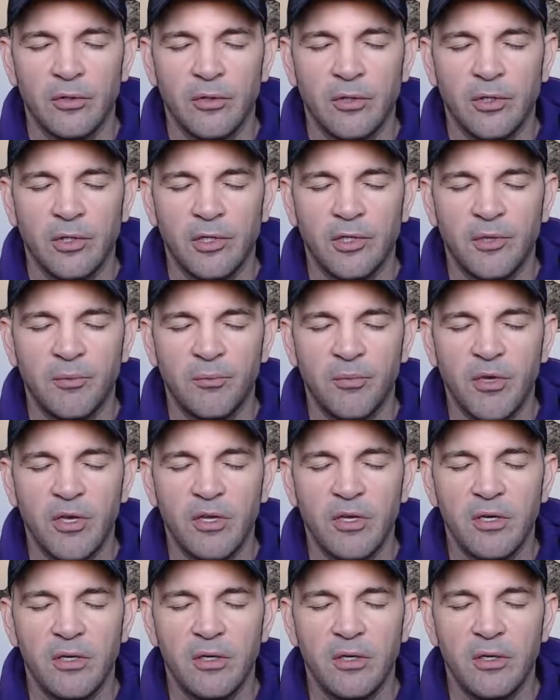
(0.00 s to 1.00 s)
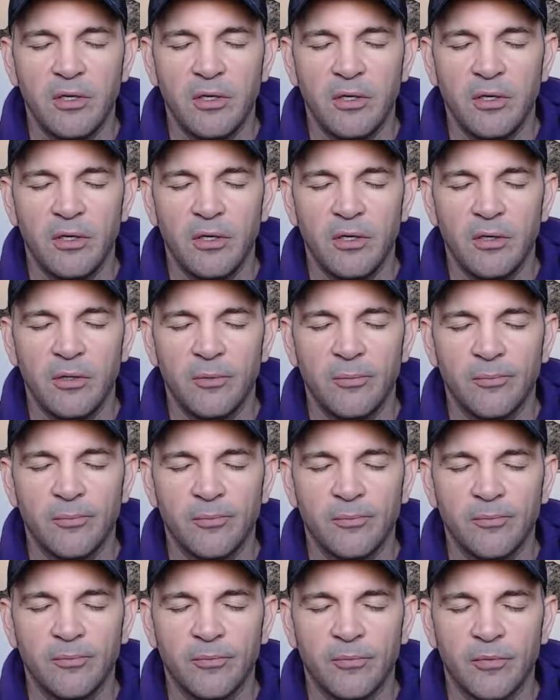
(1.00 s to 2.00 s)
unimpeded,
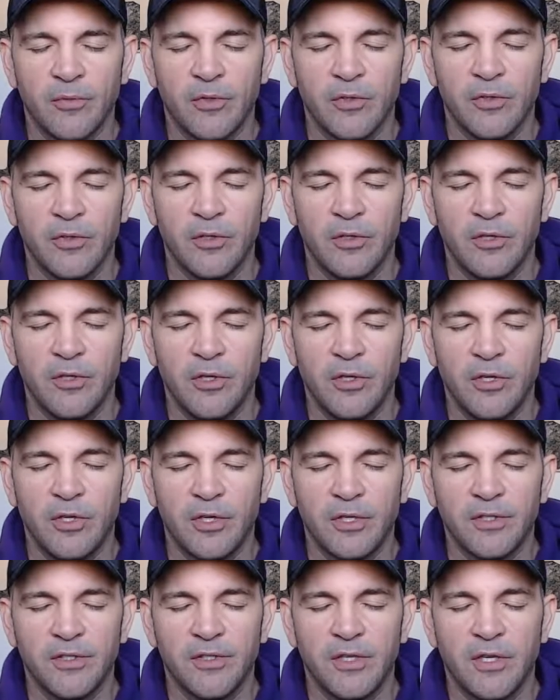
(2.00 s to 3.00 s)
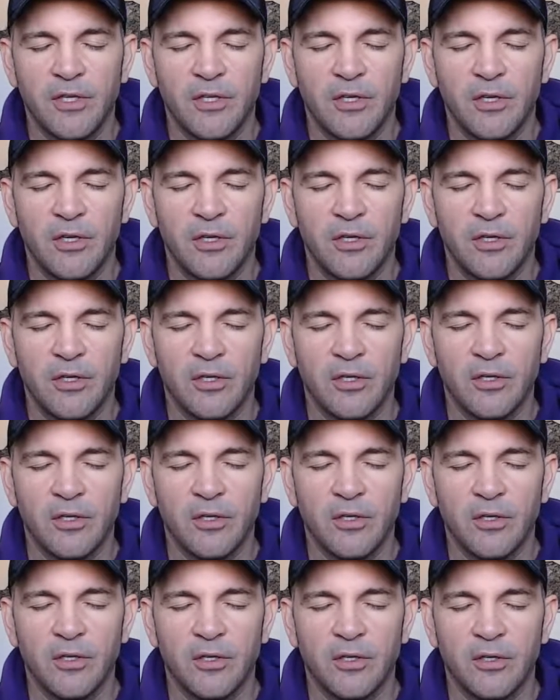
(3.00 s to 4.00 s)
and then extending
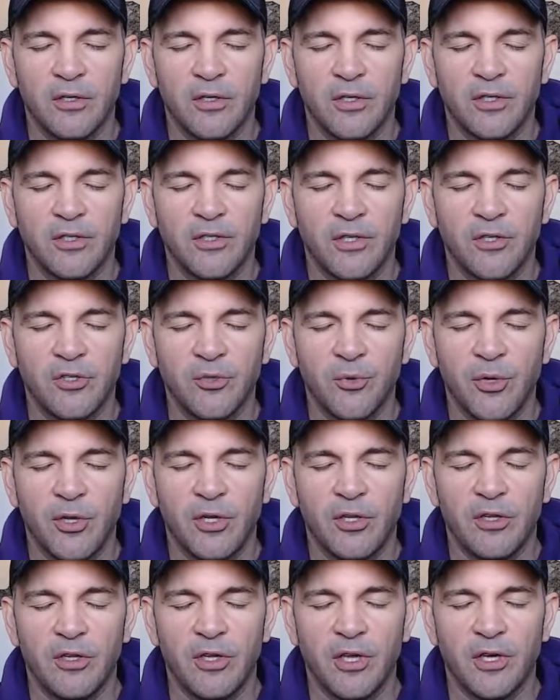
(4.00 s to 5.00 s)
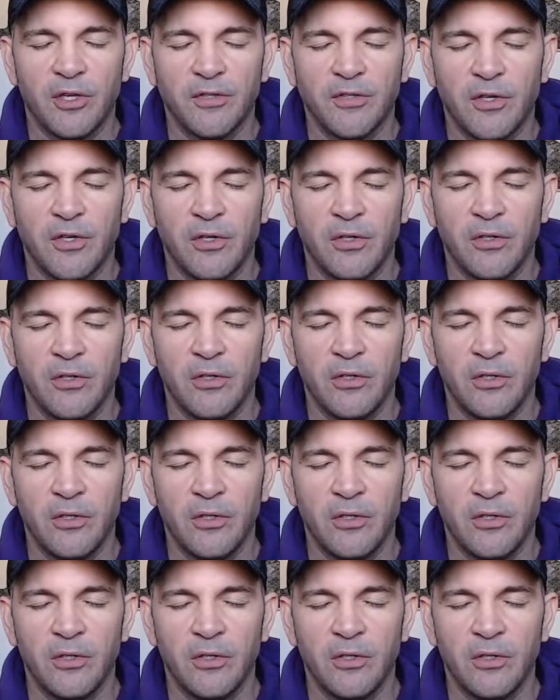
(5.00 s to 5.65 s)
and accentuating the exhale.